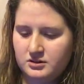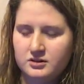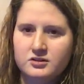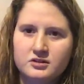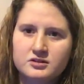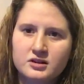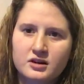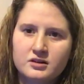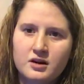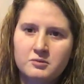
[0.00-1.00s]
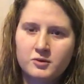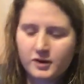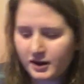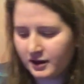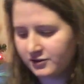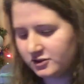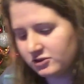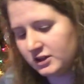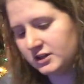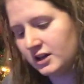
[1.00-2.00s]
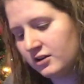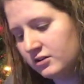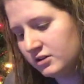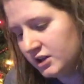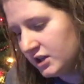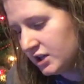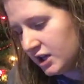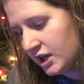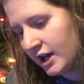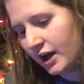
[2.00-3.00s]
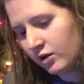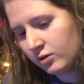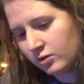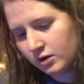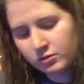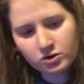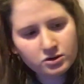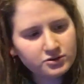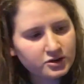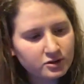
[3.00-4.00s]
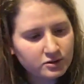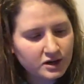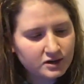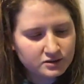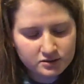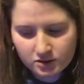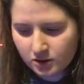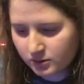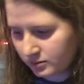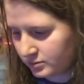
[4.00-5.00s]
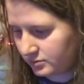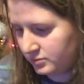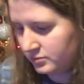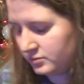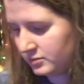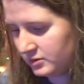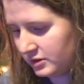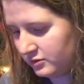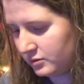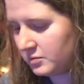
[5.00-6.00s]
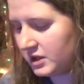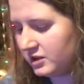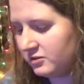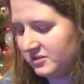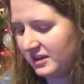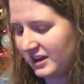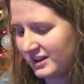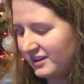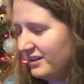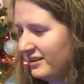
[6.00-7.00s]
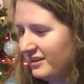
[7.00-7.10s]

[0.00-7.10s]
This looks like a lot more I have to drink now. How horrible. Dakota, no. This will make you sick.